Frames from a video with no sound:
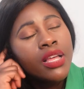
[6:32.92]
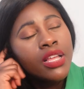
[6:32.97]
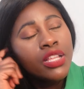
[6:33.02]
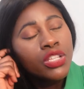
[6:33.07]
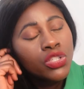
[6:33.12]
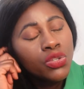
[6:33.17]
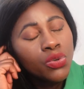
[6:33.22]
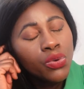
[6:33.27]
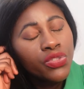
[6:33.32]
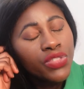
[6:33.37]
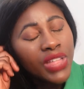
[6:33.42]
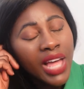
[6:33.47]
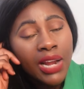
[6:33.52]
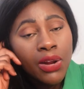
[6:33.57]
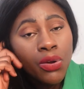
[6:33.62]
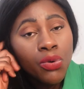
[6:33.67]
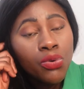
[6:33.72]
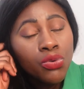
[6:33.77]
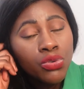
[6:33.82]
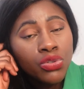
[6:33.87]
So that
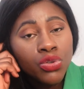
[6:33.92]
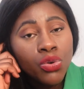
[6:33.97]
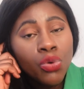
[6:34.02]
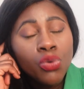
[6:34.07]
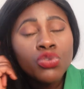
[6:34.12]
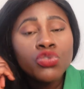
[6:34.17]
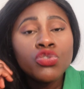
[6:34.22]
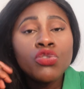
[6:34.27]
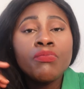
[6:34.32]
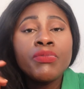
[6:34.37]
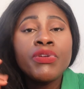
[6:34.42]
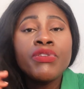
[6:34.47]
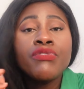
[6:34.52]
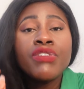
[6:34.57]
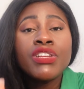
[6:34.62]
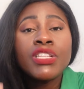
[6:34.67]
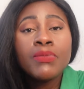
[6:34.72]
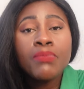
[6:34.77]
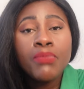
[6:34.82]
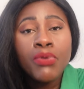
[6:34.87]
could also be
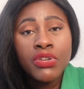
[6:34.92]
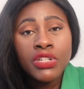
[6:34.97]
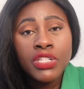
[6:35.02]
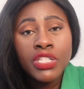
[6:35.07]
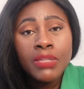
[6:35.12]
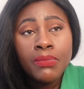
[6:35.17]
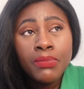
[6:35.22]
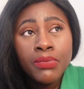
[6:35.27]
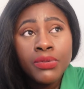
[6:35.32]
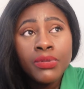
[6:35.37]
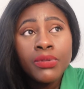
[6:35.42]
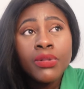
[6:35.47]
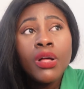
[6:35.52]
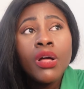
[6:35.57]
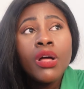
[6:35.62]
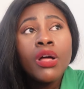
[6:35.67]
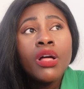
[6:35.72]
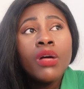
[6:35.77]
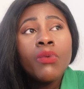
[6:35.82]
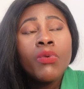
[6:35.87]
responsible,
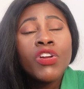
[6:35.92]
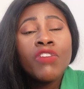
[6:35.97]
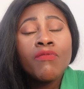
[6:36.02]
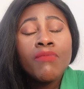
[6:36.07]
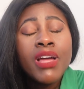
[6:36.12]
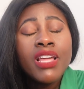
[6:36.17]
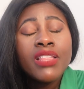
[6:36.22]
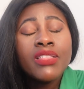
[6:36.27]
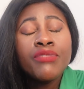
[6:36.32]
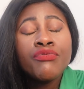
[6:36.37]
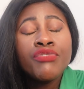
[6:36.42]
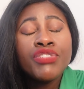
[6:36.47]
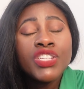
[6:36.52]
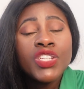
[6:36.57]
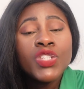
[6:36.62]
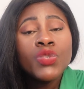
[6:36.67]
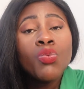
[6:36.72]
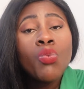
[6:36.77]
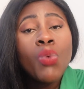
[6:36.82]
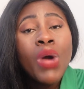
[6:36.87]
one of the
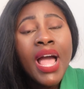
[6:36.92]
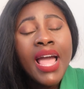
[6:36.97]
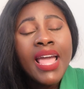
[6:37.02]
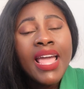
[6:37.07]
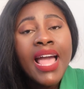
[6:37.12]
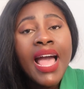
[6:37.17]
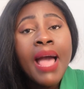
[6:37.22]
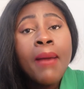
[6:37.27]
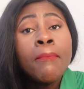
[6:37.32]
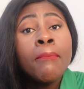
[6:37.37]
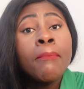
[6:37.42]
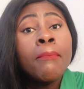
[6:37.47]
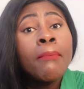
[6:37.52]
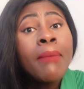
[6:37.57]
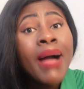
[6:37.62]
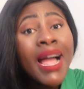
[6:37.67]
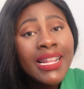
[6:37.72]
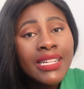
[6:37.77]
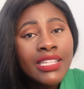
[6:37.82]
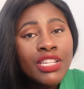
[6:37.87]
reasons why I
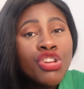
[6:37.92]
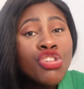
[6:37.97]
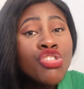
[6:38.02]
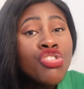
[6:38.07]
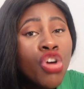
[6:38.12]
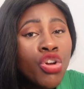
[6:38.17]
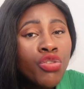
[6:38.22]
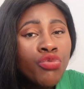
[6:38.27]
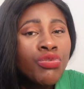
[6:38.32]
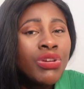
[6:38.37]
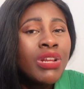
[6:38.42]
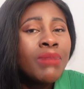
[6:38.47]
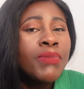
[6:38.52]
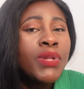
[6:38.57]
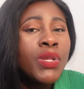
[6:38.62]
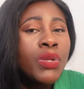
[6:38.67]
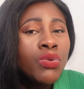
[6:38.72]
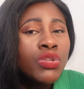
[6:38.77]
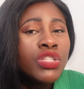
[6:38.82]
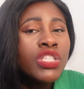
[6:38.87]
might not really
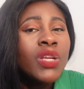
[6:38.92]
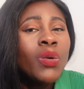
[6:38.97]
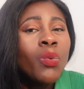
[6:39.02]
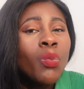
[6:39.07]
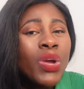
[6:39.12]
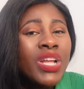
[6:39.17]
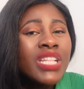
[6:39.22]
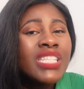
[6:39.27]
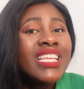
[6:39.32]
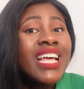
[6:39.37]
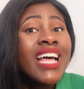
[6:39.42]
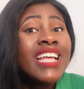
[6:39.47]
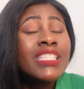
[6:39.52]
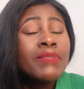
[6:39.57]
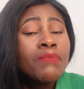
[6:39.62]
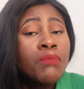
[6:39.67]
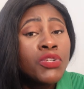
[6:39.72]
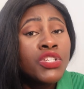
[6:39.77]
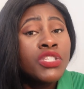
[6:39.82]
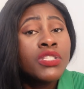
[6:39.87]
be losing weight
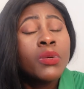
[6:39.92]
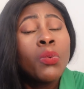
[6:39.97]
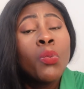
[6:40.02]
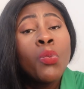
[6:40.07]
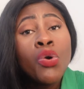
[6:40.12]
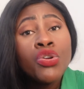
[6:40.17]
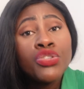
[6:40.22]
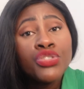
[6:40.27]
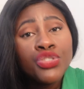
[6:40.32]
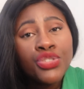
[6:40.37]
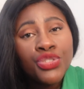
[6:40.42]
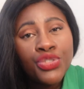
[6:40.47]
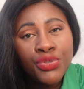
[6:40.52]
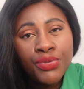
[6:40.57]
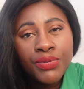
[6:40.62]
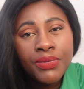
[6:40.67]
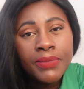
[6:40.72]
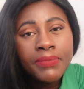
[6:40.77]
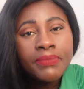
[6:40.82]
as much as I want to.